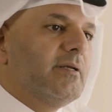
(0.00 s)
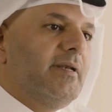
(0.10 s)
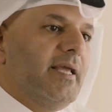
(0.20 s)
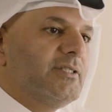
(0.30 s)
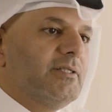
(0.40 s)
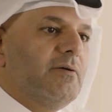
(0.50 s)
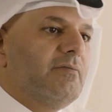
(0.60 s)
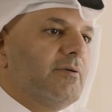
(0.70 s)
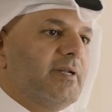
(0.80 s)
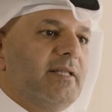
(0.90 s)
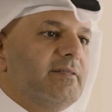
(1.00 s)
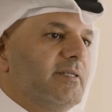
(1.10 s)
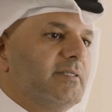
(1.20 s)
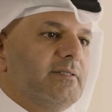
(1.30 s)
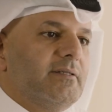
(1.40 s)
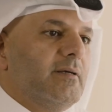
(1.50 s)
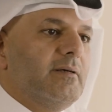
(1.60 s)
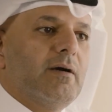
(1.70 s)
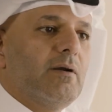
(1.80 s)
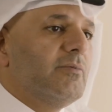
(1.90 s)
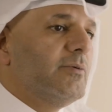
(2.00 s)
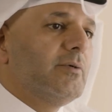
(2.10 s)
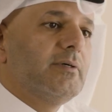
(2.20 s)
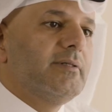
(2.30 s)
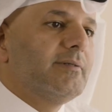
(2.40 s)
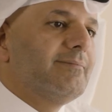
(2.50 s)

collection of Orientalists around the world.